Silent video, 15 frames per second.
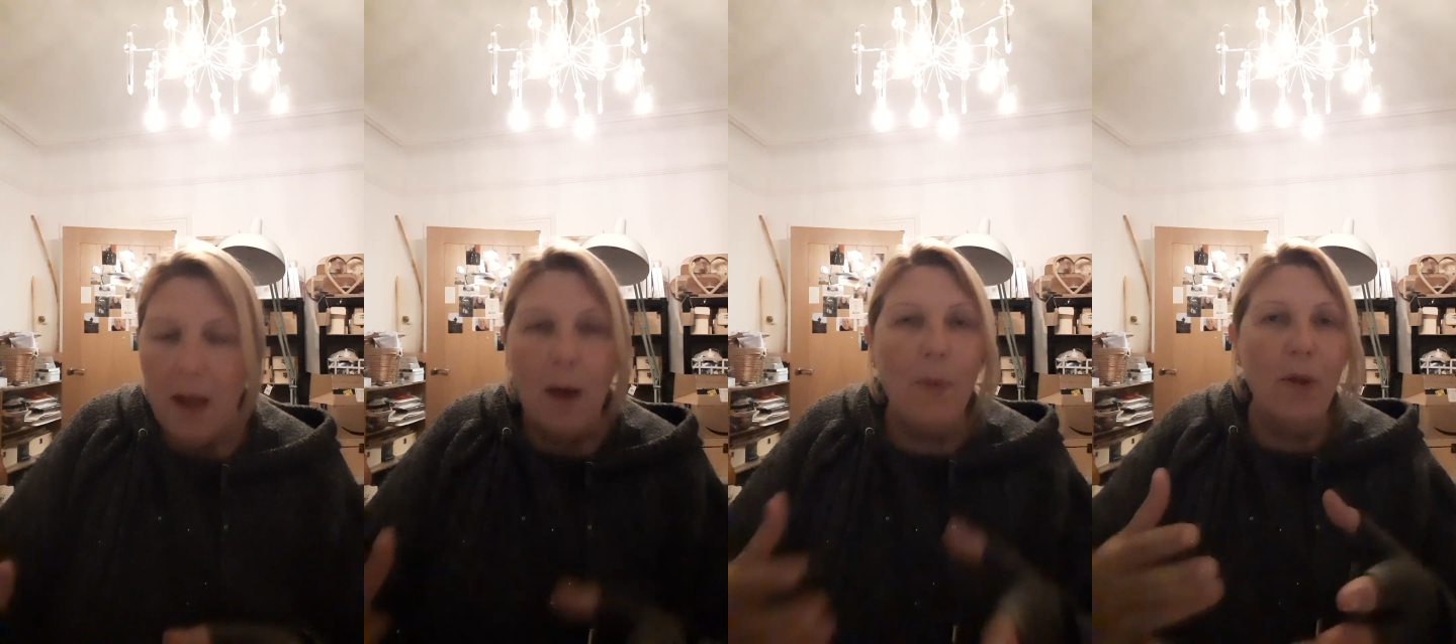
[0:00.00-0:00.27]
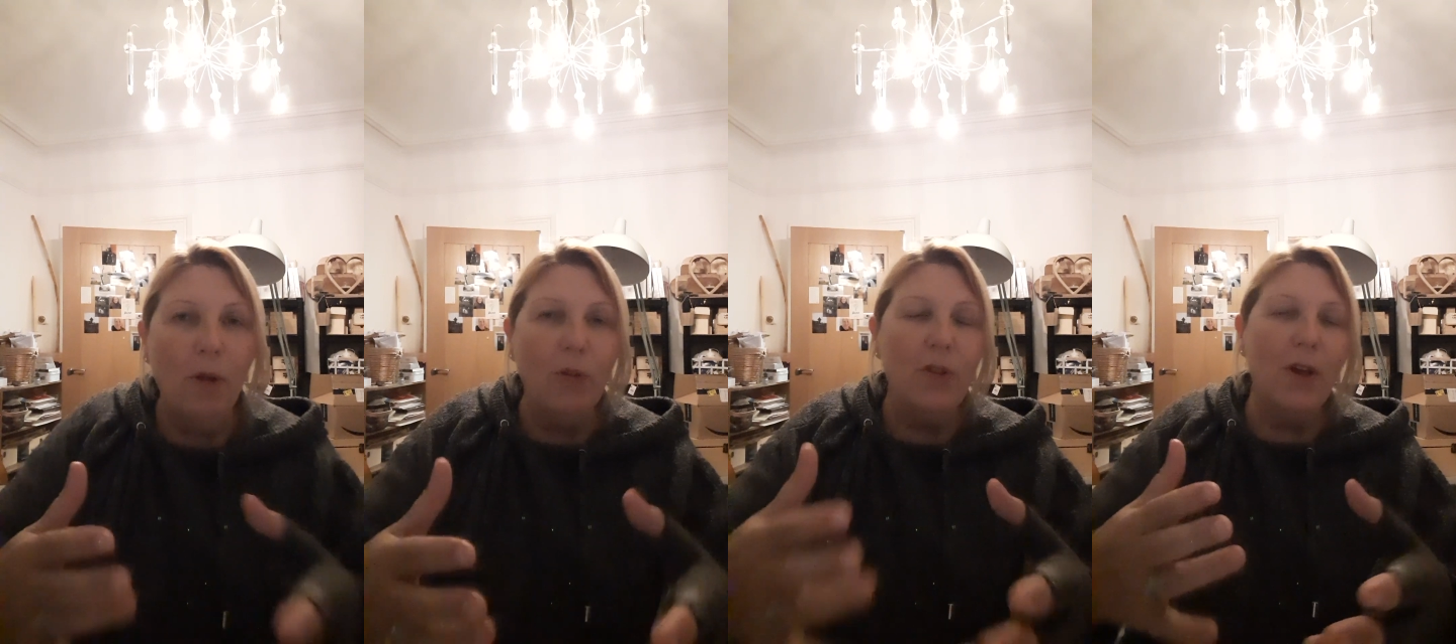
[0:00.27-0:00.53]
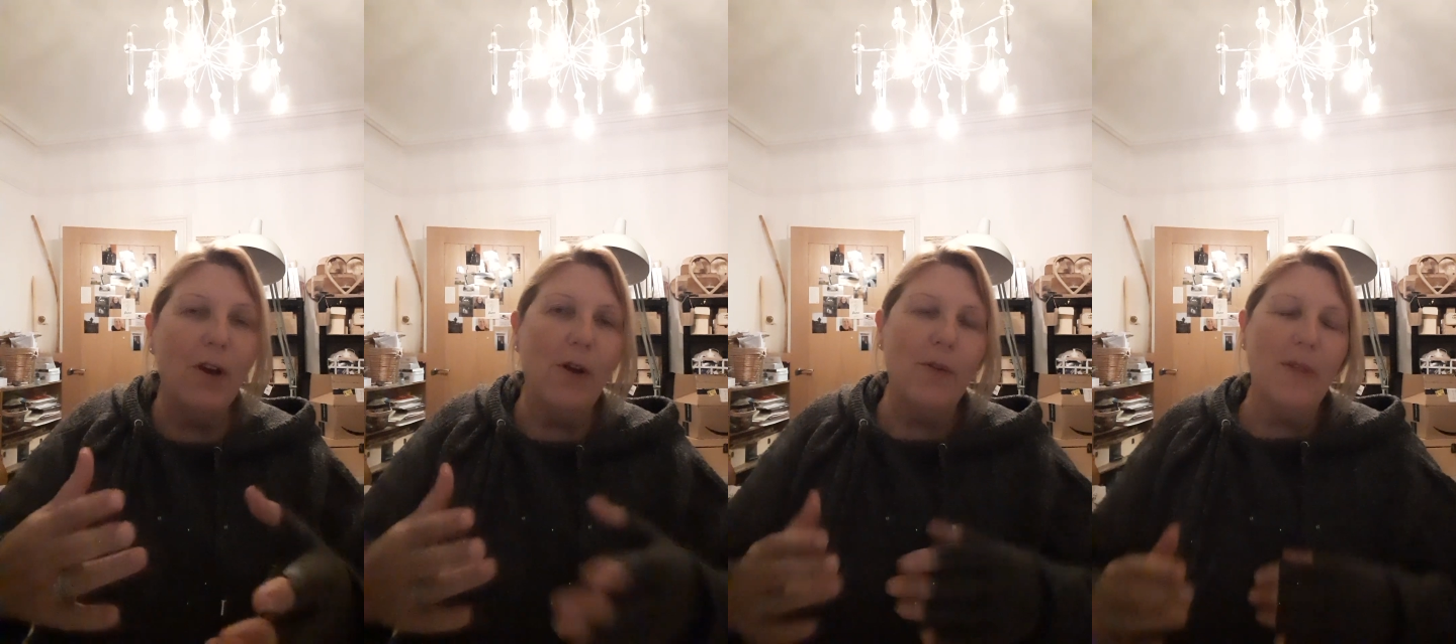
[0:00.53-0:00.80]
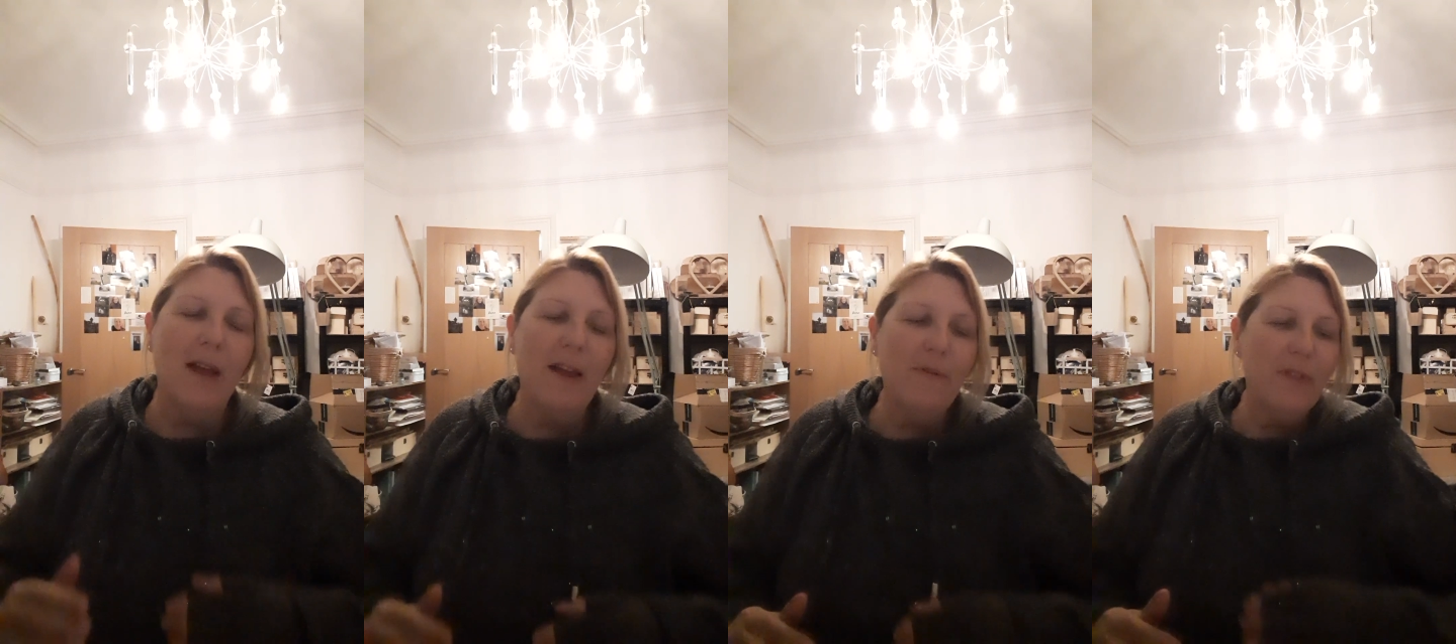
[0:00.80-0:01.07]
And we all know
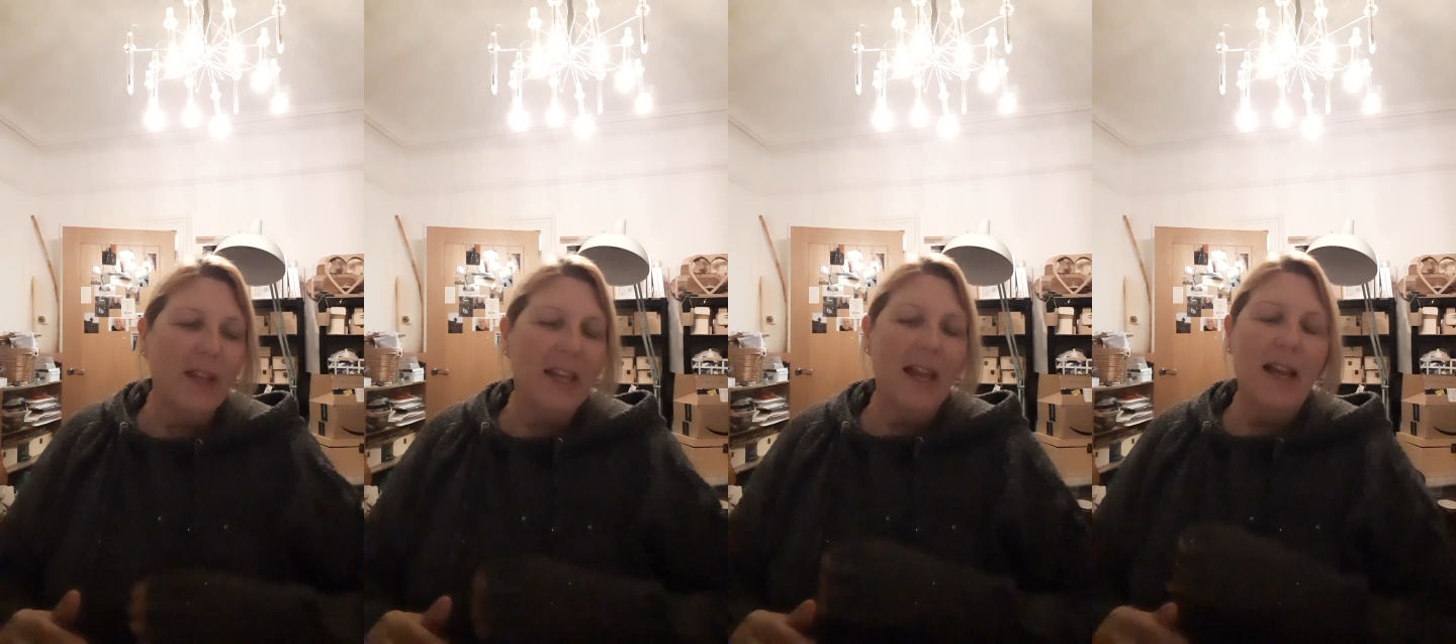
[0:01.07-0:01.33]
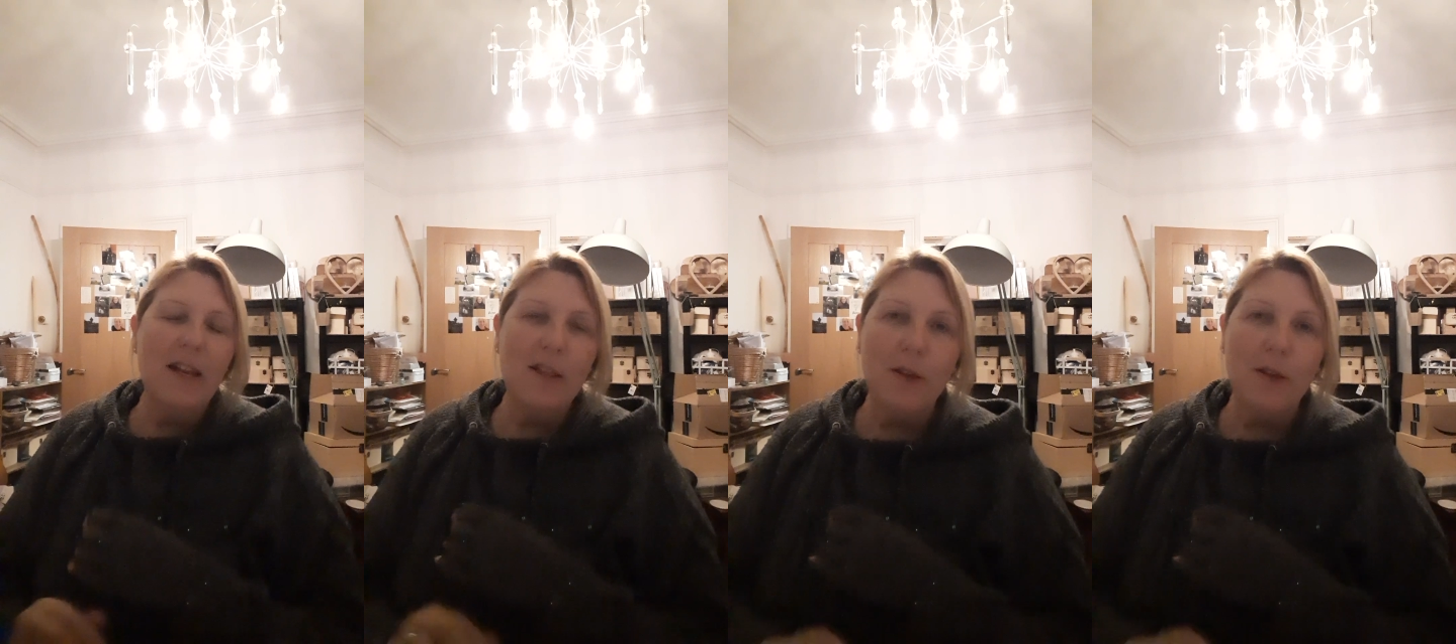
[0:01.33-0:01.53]
that if the kid